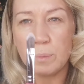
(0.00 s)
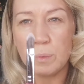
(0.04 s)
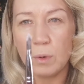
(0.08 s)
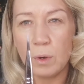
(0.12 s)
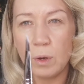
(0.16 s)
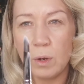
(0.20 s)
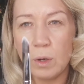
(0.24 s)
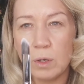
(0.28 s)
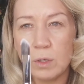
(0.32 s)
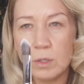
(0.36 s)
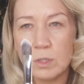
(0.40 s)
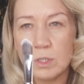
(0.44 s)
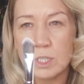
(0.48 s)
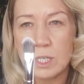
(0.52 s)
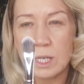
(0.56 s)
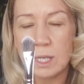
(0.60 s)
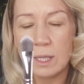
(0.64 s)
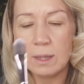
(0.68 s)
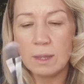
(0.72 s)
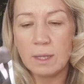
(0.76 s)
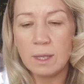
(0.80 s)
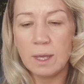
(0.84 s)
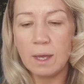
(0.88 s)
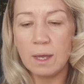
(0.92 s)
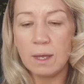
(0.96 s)
brush
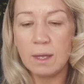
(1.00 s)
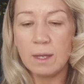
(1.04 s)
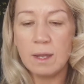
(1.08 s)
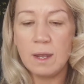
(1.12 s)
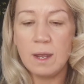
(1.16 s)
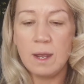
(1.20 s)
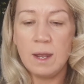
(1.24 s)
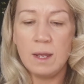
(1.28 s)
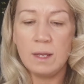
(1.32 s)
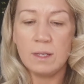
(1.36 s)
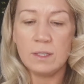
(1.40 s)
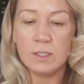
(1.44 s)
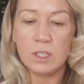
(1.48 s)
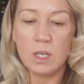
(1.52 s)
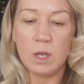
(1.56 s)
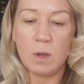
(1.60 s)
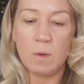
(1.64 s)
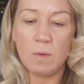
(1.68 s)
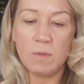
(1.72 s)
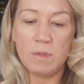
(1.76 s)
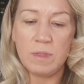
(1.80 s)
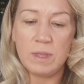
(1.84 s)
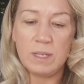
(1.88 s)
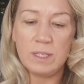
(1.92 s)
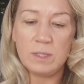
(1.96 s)
in there. So
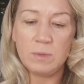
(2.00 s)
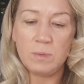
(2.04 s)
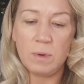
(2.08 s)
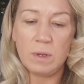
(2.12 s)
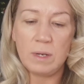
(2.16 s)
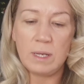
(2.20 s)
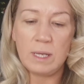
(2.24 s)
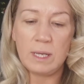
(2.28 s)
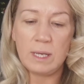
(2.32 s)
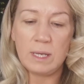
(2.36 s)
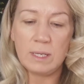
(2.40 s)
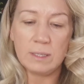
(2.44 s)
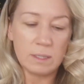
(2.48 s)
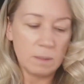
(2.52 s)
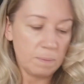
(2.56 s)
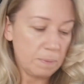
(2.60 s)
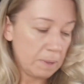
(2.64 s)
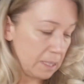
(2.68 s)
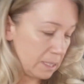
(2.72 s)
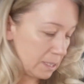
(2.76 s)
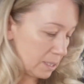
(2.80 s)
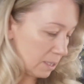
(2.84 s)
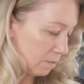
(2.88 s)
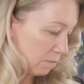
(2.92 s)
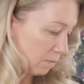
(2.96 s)
this one is a
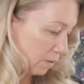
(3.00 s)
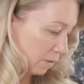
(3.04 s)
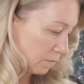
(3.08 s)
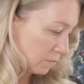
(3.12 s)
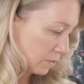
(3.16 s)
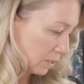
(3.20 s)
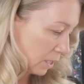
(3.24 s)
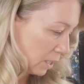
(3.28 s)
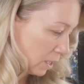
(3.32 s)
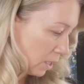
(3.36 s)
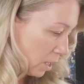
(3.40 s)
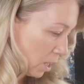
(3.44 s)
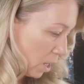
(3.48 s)
PC50,